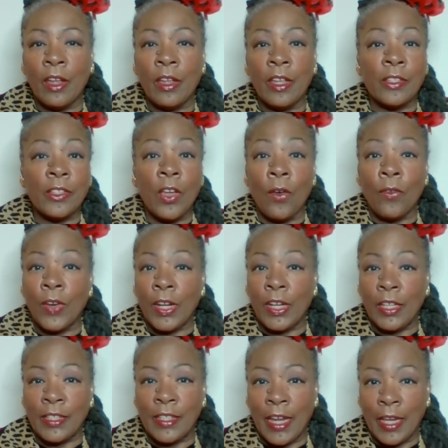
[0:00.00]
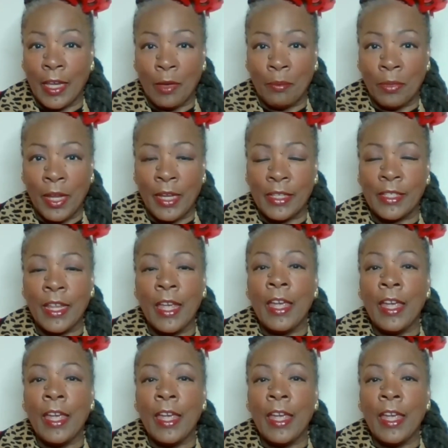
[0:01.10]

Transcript: is already taking place.